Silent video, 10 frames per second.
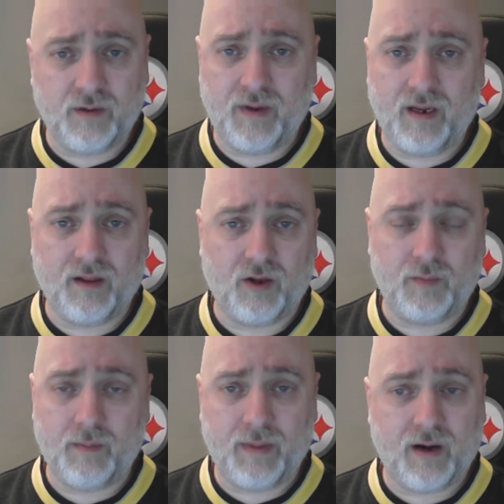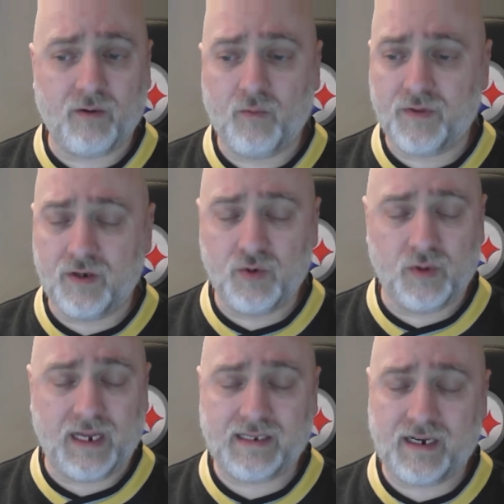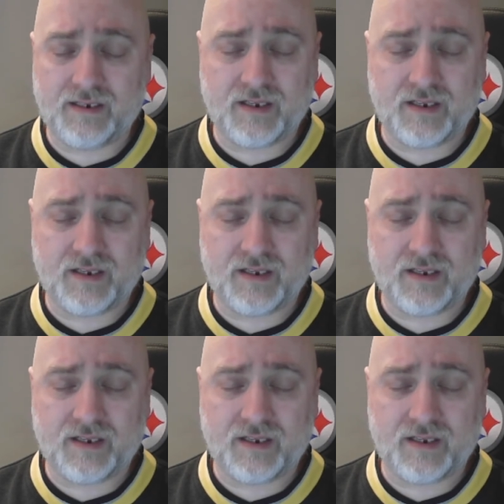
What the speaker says: to be a little bit better with the dual antennas.